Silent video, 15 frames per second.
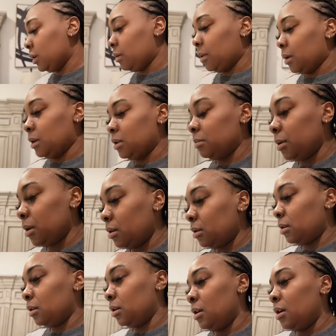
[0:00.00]
get back in the
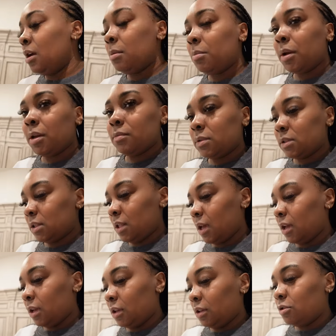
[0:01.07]
bed, but he was
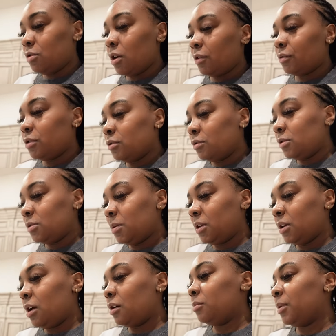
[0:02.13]
like, you gonna use me to
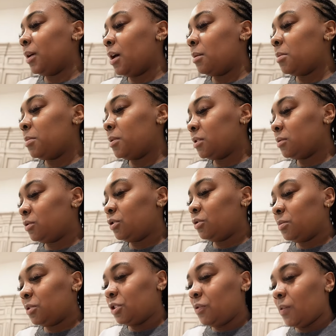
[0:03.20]
go to Bahama Bucks with you,
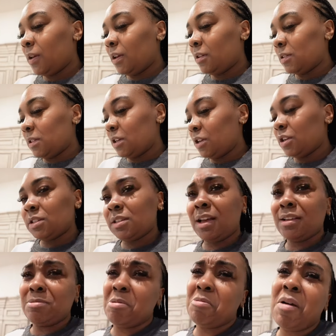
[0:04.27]
but you ain't gonna sit here and
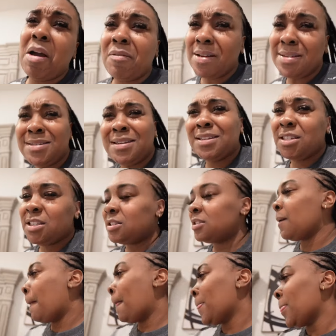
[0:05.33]
talk to me while I wash dishes.
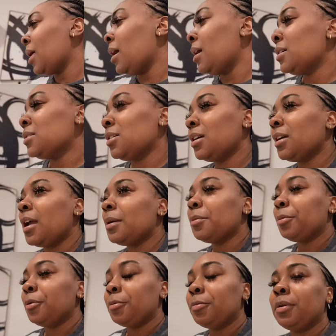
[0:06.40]
So I came
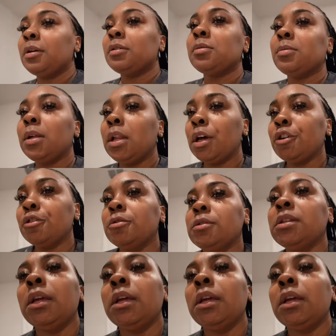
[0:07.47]
up here, put on some clothes,